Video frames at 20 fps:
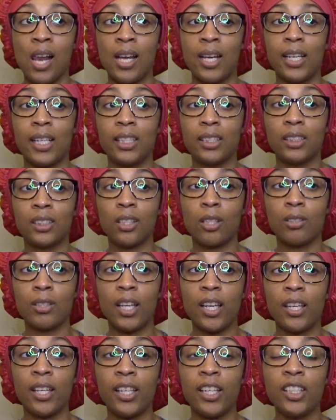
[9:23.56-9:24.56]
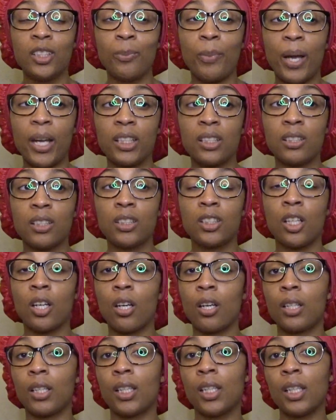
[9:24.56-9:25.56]
And so that he's basically
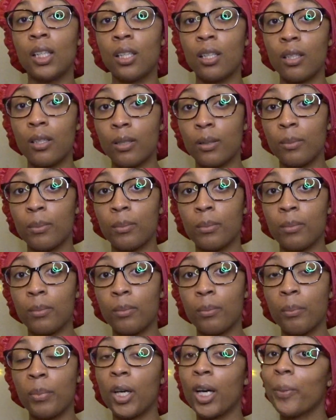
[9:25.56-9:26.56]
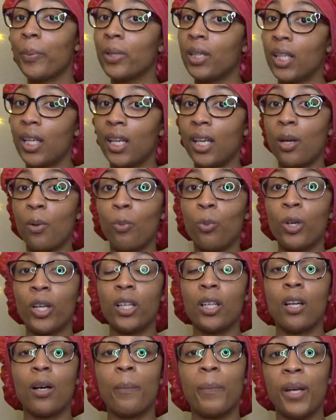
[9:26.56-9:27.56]
turned Kingdom, Barbie land,
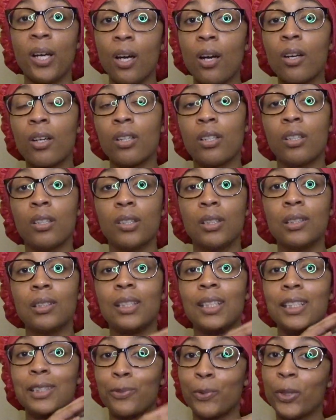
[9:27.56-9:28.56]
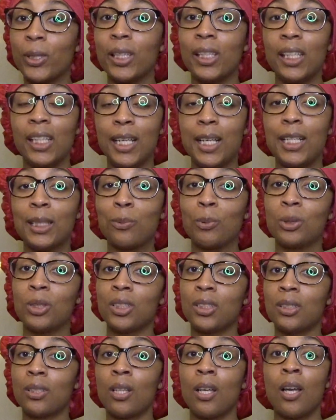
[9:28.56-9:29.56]
what America is really is, which
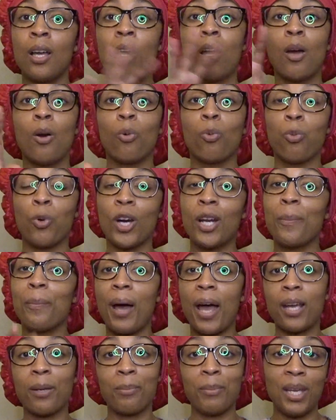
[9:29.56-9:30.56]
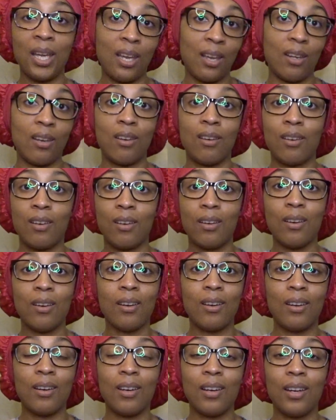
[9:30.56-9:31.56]
is run by men.
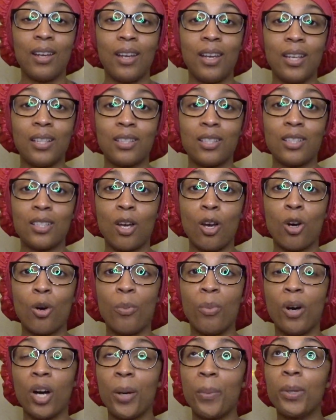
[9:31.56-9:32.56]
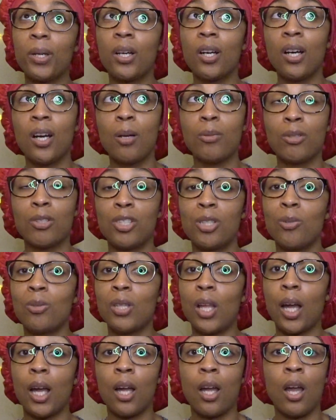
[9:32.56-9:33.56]
And so Barbie comes and she was
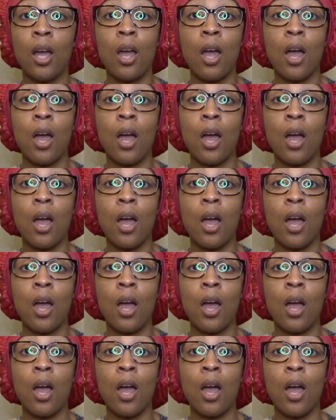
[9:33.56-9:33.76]
like,